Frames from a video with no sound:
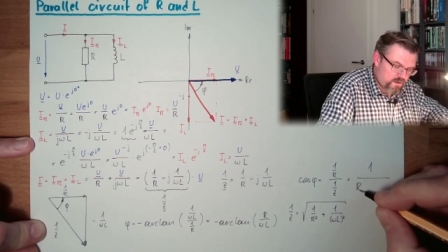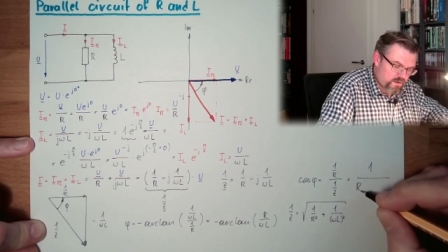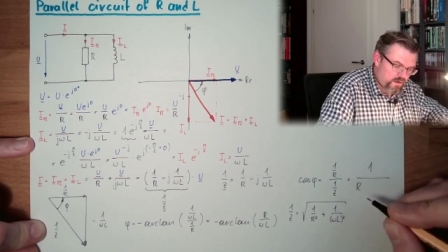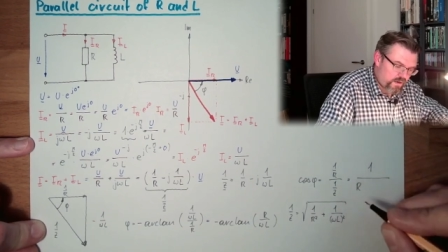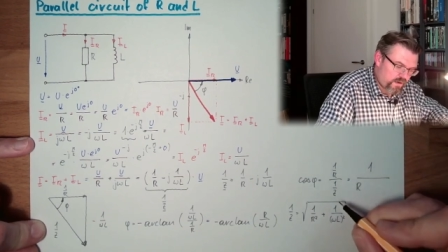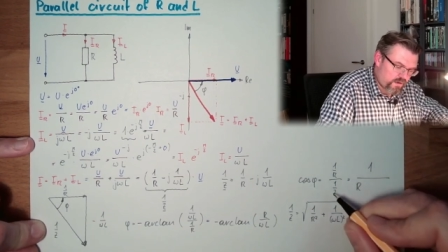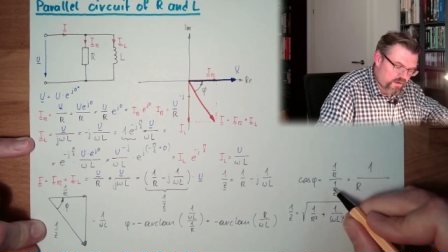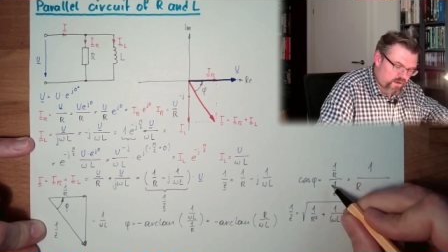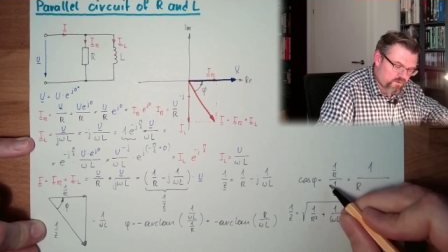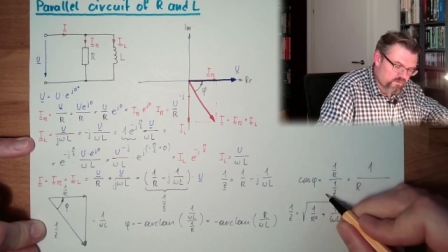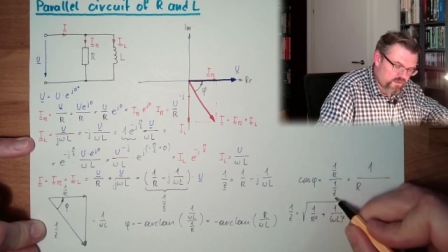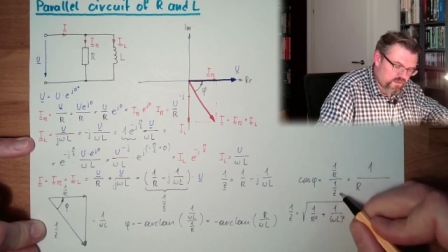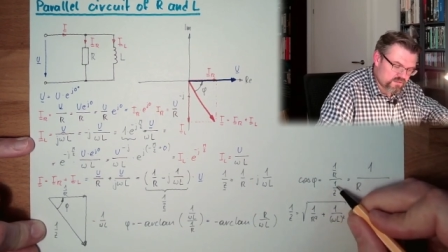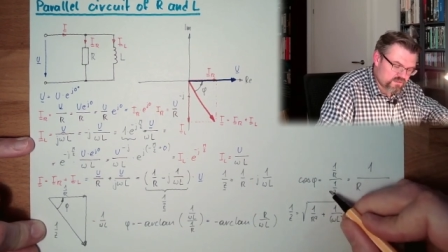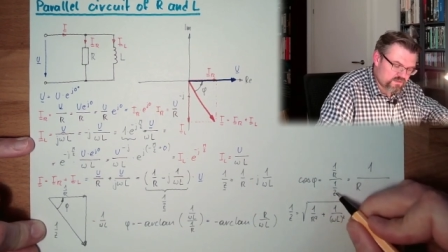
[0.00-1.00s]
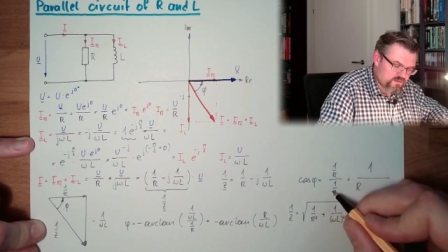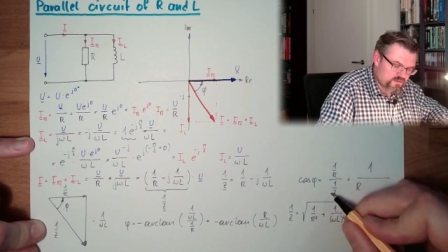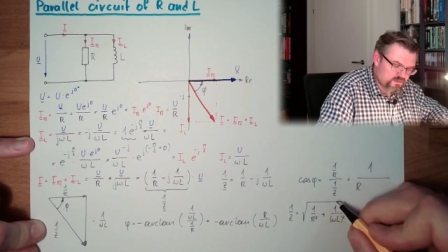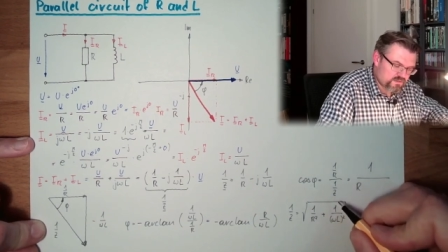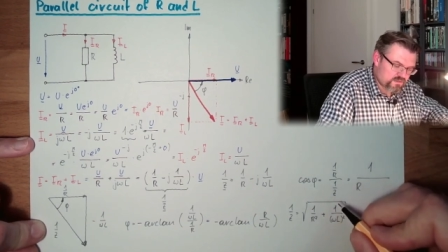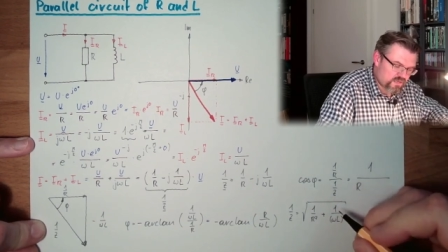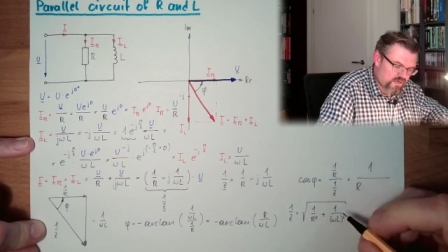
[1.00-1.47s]
and now this
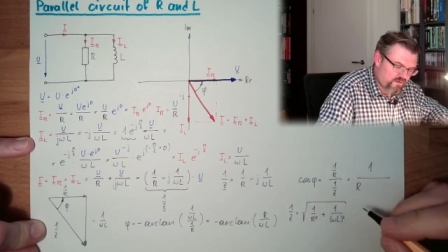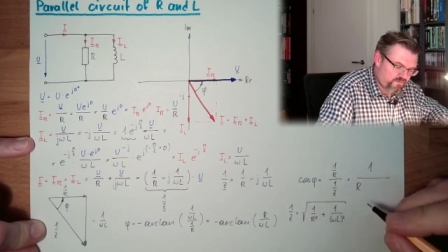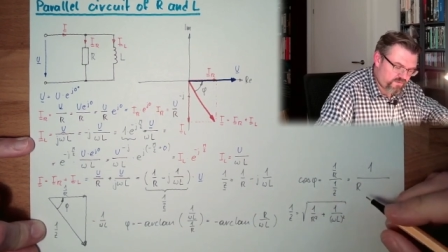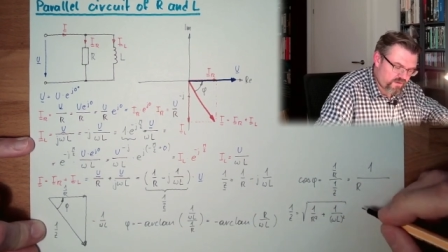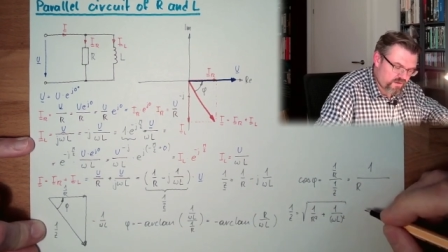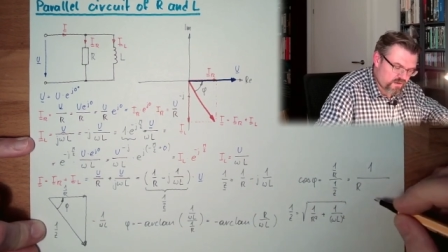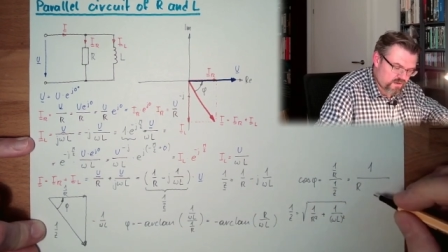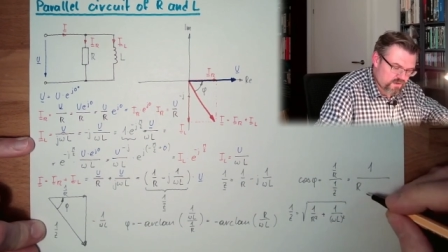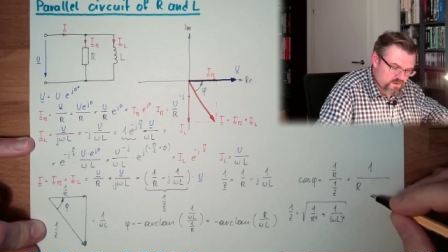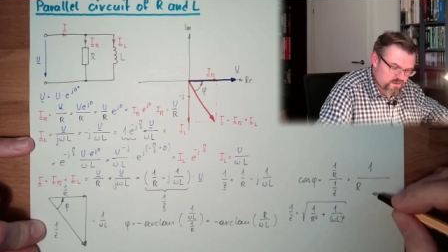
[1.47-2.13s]
stuff here